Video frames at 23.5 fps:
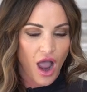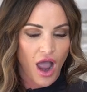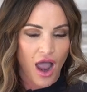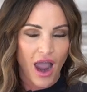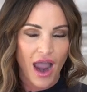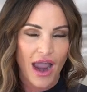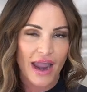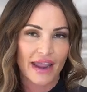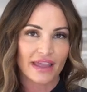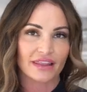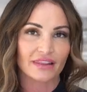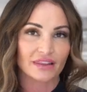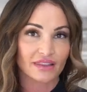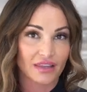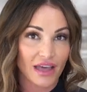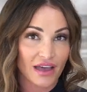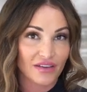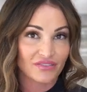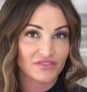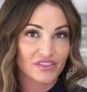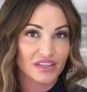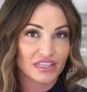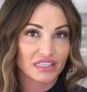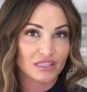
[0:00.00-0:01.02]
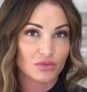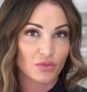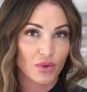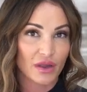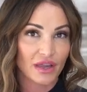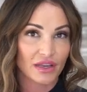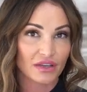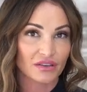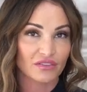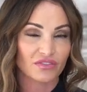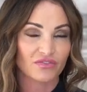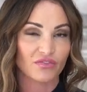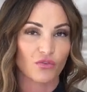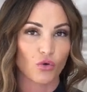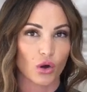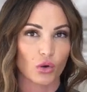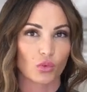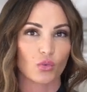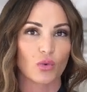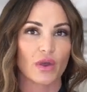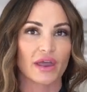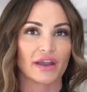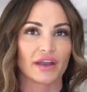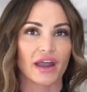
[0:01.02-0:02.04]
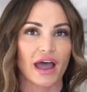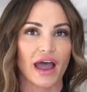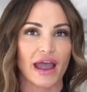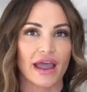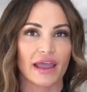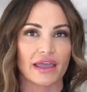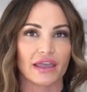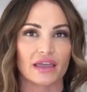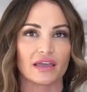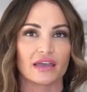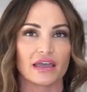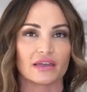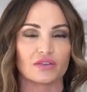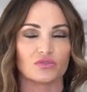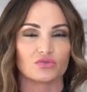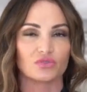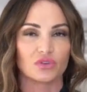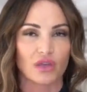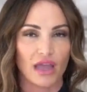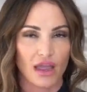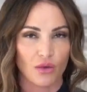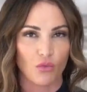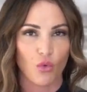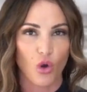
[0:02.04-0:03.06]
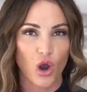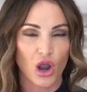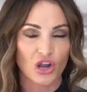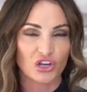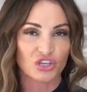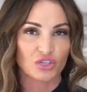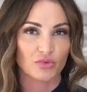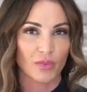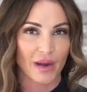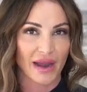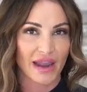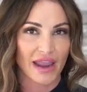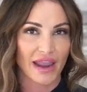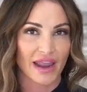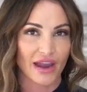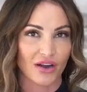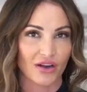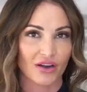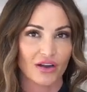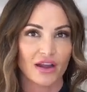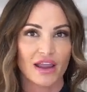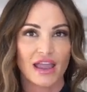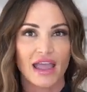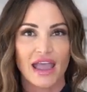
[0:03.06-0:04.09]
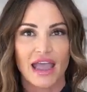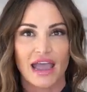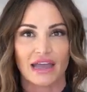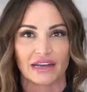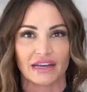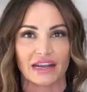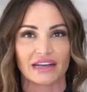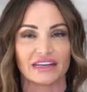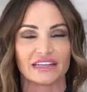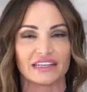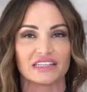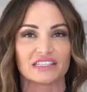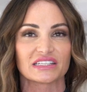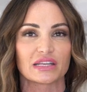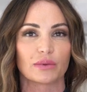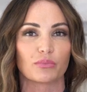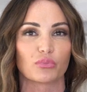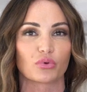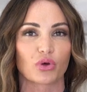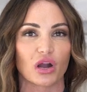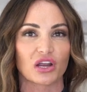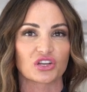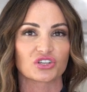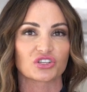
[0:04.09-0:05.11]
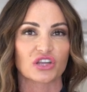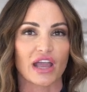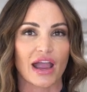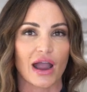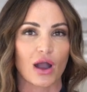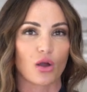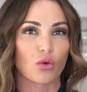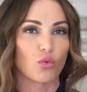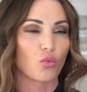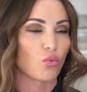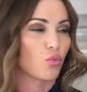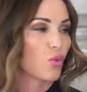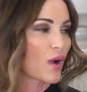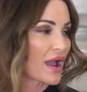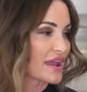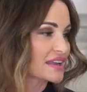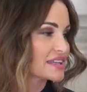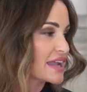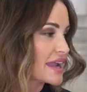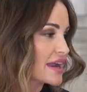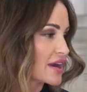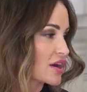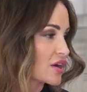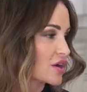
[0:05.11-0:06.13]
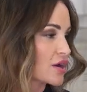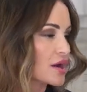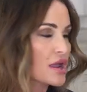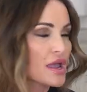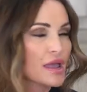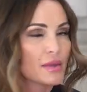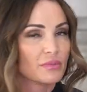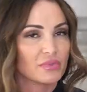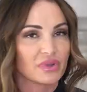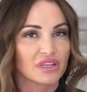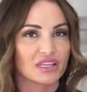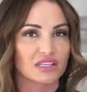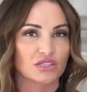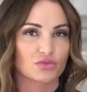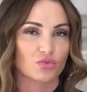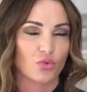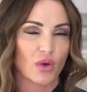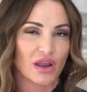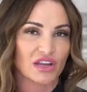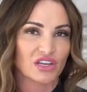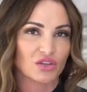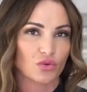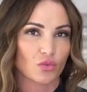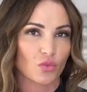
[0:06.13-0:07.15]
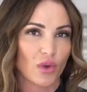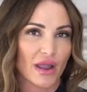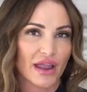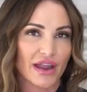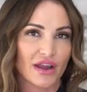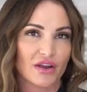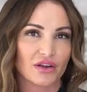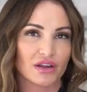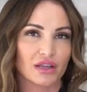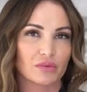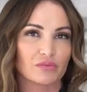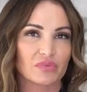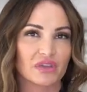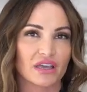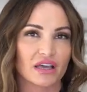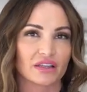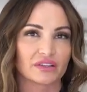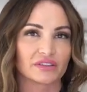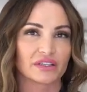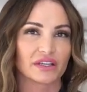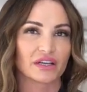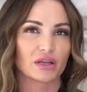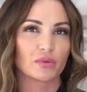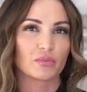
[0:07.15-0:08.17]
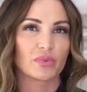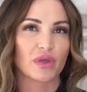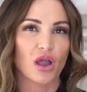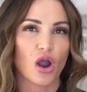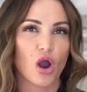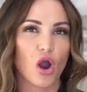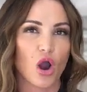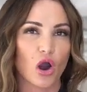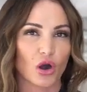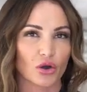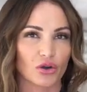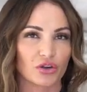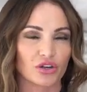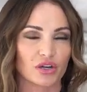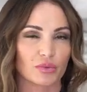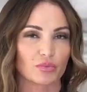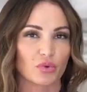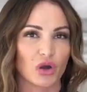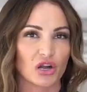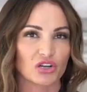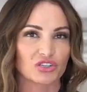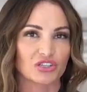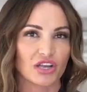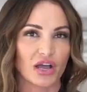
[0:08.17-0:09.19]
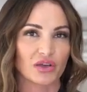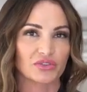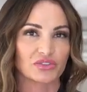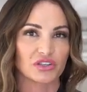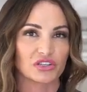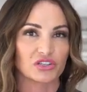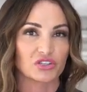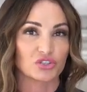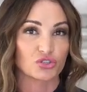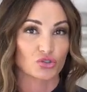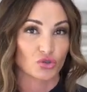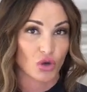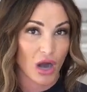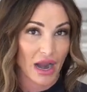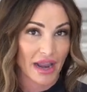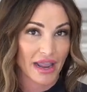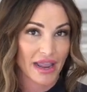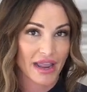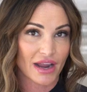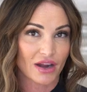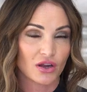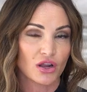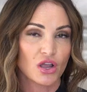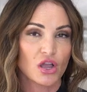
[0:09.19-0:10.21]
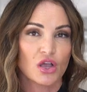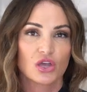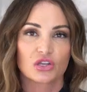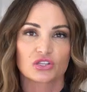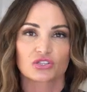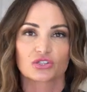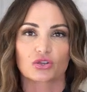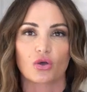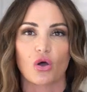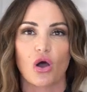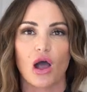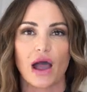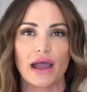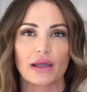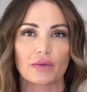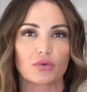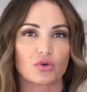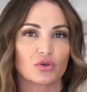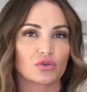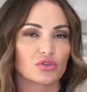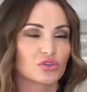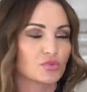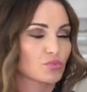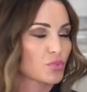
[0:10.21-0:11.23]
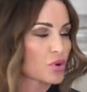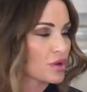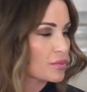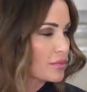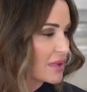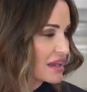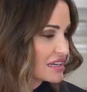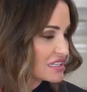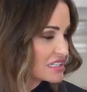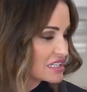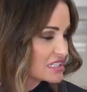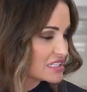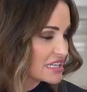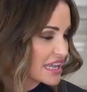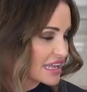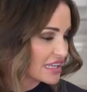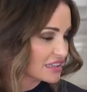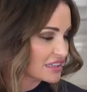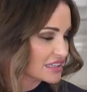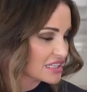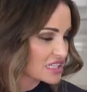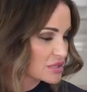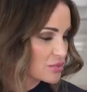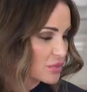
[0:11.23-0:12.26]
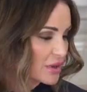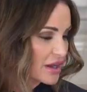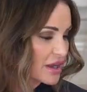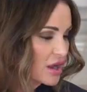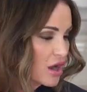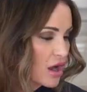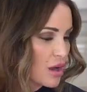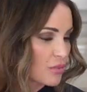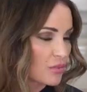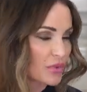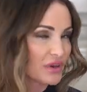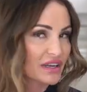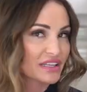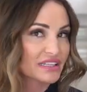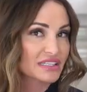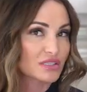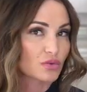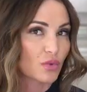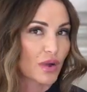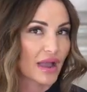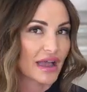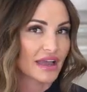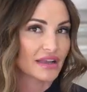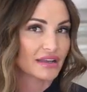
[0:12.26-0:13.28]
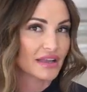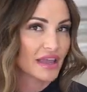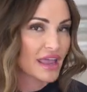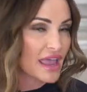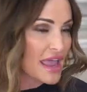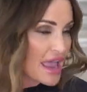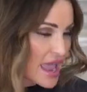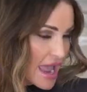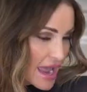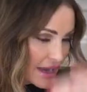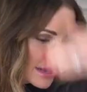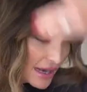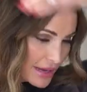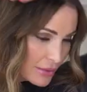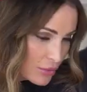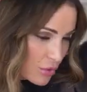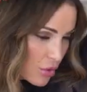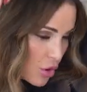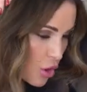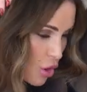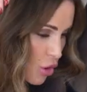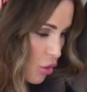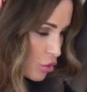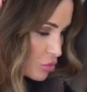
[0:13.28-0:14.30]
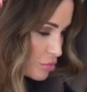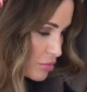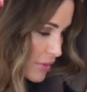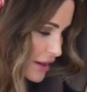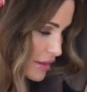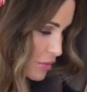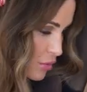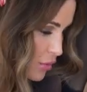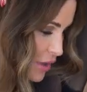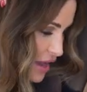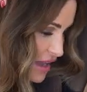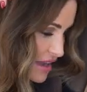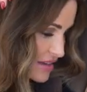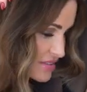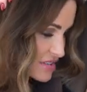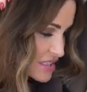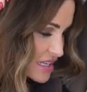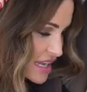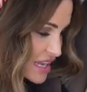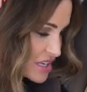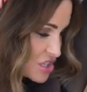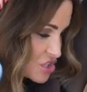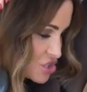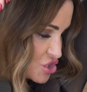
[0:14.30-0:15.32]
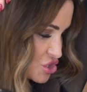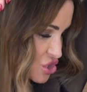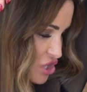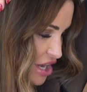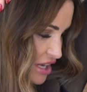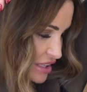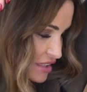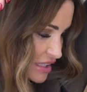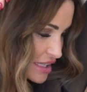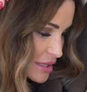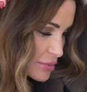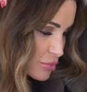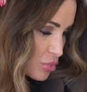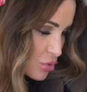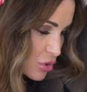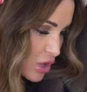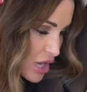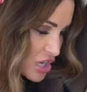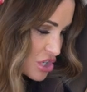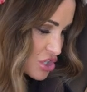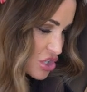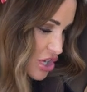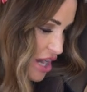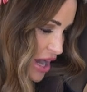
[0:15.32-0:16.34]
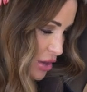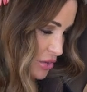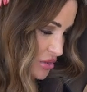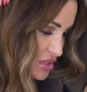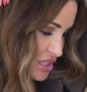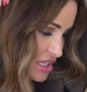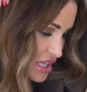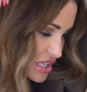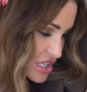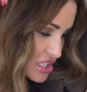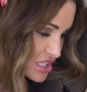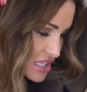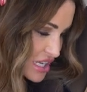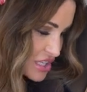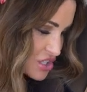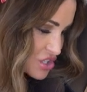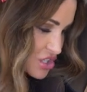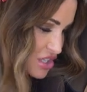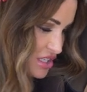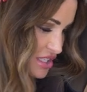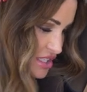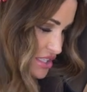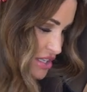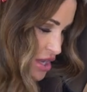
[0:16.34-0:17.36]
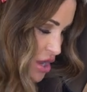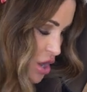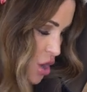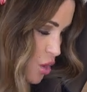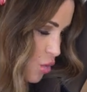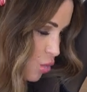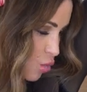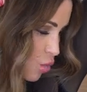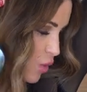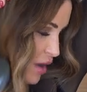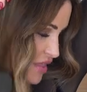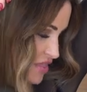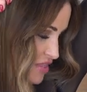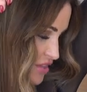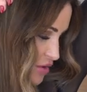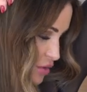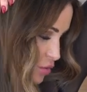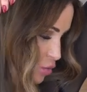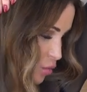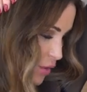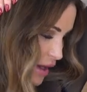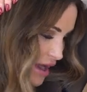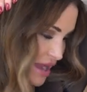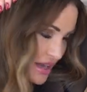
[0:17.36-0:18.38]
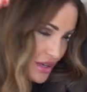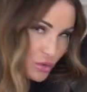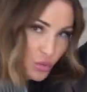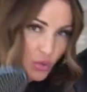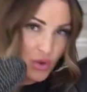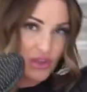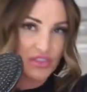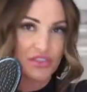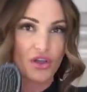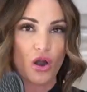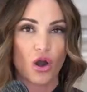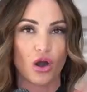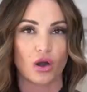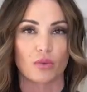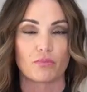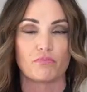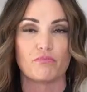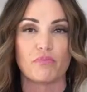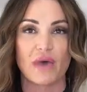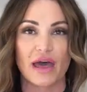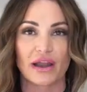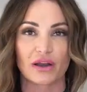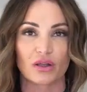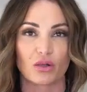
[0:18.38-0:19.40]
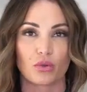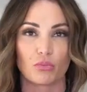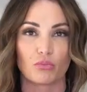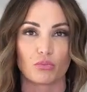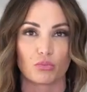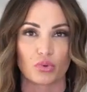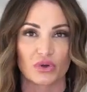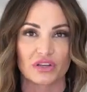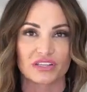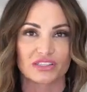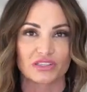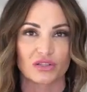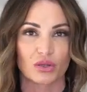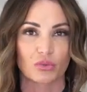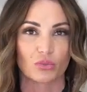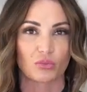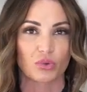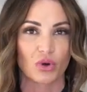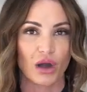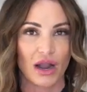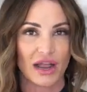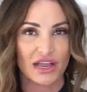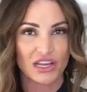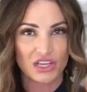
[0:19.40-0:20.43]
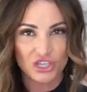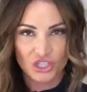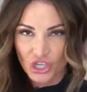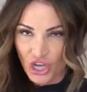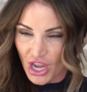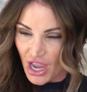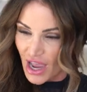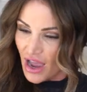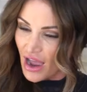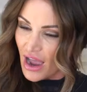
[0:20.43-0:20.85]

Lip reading: I love this one for when I wash my hair and I need to brush out wet hair, because wet hair can be a little bit harder to brush out than dry hair. So I will put my detangling spray on when it's wet, and I will hold my wefts and gently brush out the extensions when they're wet with our metal bristle brush.